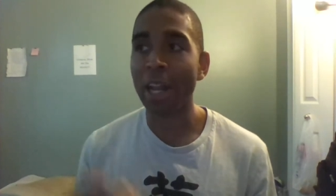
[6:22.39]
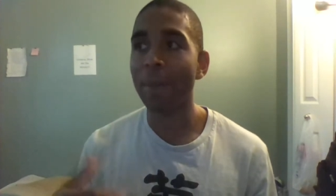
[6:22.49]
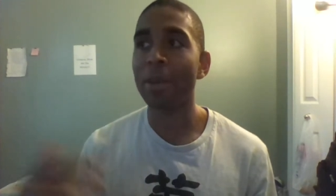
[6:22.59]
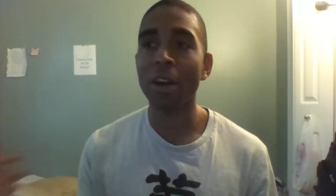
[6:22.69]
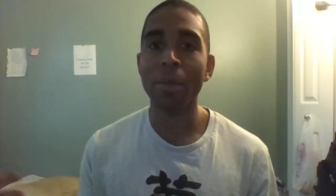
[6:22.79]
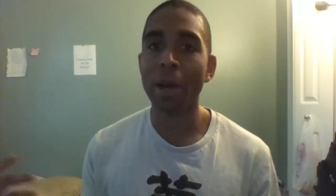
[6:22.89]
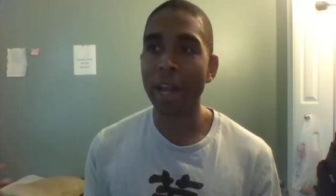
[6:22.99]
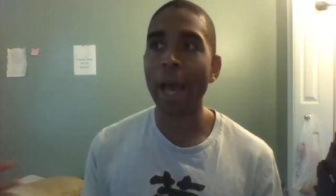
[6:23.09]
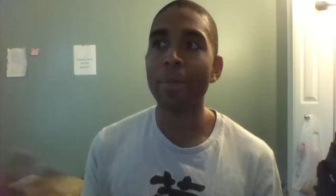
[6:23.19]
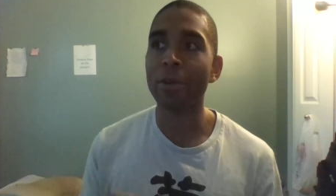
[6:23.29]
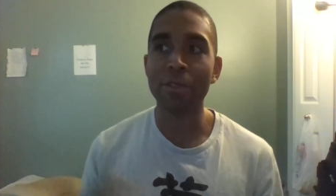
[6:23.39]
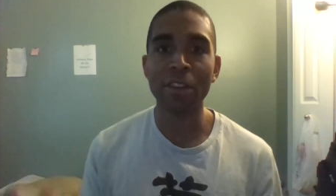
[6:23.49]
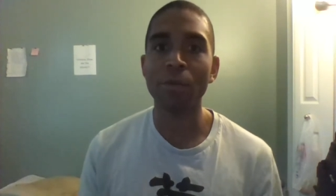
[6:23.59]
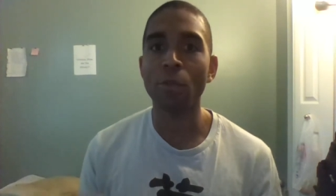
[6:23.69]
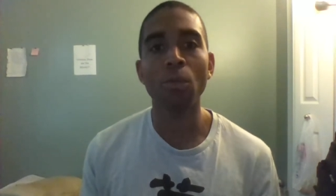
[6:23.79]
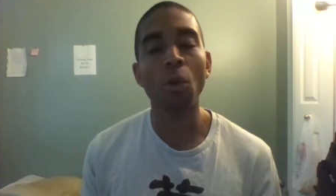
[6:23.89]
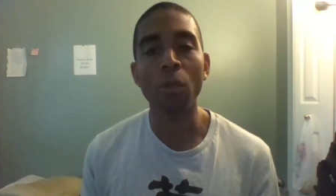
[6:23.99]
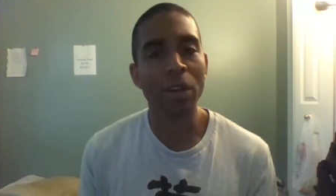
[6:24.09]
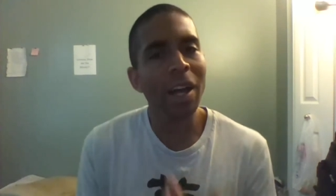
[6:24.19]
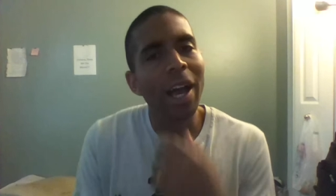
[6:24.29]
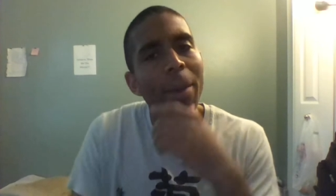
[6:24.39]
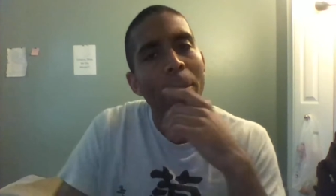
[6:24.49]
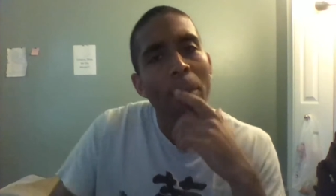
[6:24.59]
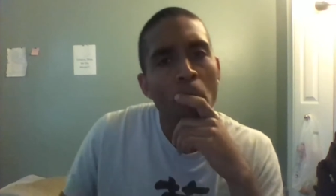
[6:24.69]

and I become unhappy and resentful over time.